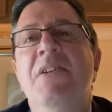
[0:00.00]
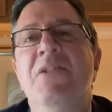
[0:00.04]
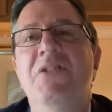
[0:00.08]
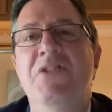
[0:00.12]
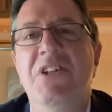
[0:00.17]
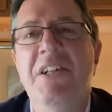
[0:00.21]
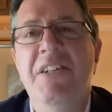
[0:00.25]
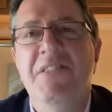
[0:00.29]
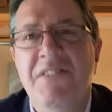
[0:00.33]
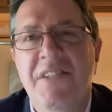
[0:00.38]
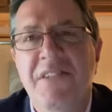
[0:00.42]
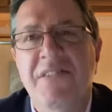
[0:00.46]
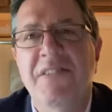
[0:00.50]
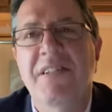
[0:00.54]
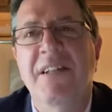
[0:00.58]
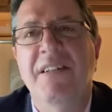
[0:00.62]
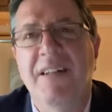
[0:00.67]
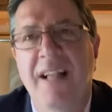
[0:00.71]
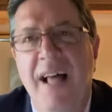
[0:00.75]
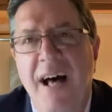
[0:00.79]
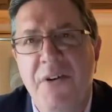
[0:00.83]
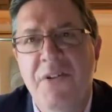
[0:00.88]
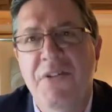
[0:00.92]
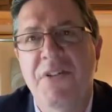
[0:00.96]
Jesus
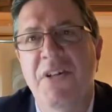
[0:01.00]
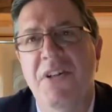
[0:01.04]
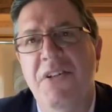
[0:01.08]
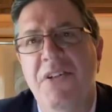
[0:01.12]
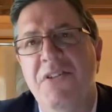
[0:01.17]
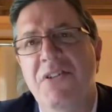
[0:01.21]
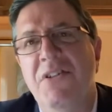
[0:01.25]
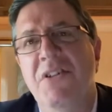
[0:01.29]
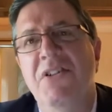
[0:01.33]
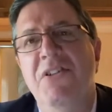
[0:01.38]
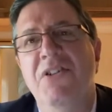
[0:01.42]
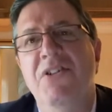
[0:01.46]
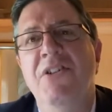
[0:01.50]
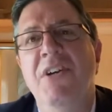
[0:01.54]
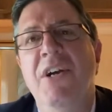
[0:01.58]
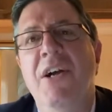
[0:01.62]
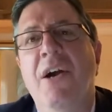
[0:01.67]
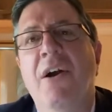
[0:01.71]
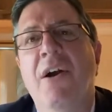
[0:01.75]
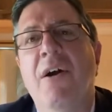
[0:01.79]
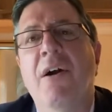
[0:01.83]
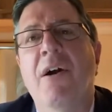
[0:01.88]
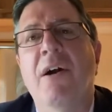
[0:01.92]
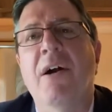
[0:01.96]
allows us to
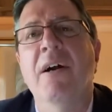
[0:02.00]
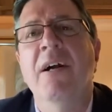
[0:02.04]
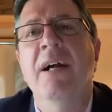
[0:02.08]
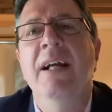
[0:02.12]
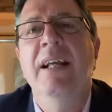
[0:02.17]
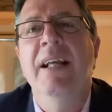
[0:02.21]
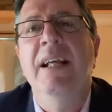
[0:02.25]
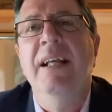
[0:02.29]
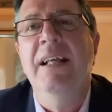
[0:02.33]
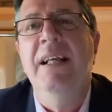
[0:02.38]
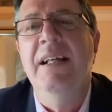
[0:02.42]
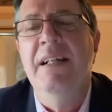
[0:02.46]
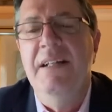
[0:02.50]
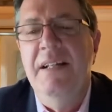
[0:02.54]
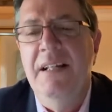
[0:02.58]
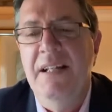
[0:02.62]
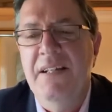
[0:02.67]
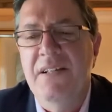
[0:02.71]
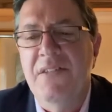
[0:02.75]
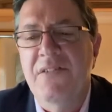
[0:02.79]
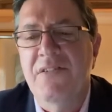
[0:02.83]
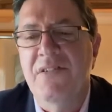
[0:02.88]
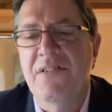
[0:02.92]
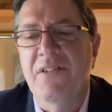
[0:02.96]
share in
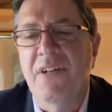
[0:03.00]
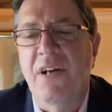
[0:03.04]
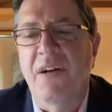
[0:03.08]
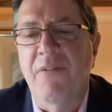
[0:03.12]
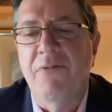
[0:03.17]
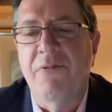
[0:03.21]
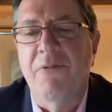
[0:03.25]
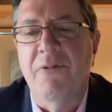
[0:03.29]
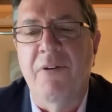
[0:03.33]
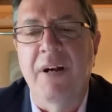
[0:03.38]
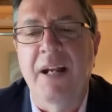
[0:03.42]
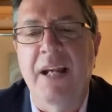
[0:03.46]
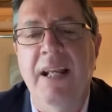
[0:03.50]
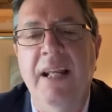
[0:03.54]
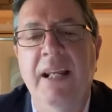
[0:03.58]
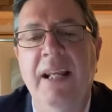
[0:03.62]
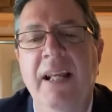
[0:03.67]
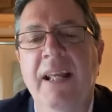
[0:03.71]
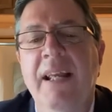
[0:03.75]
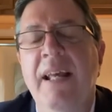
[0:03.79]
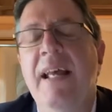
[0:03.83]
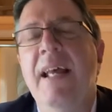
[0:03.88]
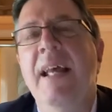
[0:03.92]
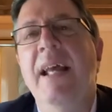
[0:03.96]
his suffering,
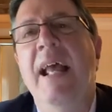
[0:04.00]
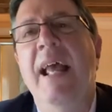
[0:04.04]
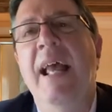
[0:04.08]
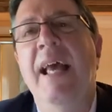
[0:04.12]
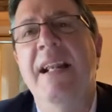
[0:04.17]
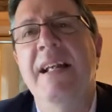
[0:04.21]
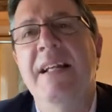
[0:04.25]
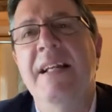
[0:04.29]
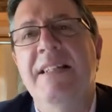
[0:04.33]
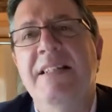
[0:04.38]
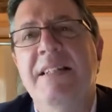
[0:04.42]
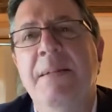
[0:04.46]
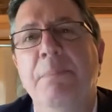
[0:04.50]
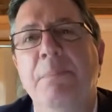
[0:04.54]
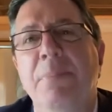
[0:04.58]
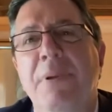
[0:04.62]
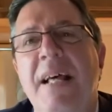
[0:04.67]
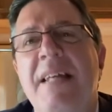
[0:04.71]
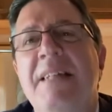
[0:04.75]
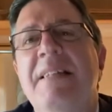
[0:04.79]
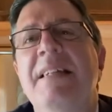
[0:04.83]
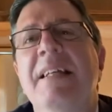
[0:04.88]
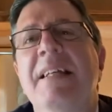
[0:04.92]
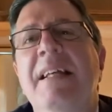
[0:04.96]
and it's a
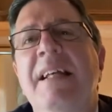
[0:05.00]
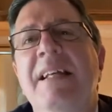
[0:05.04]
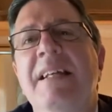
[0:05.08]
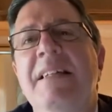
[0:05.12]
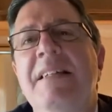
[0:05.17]
blessing